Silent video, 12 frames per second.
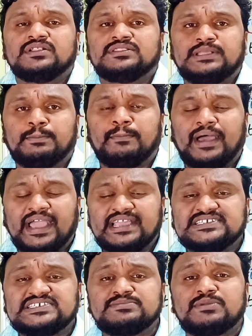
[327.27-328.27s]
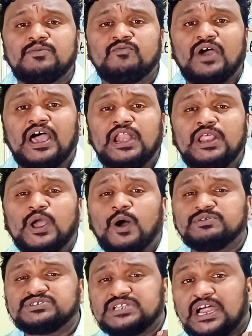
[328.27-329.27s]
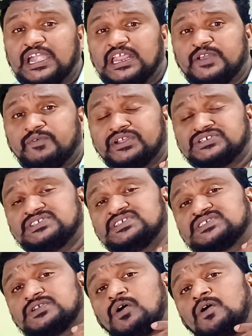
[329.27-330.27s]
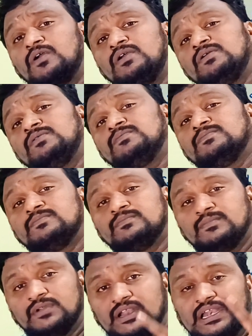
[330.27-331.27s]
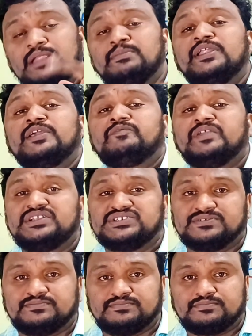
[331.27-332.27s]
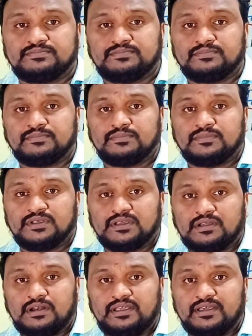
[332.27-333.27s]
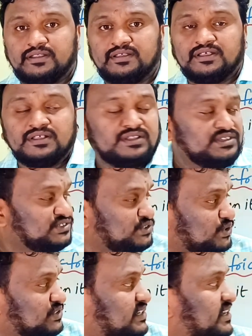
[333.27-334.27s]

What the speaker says: the maximum value of static friction is called limiting friction. Clear? So see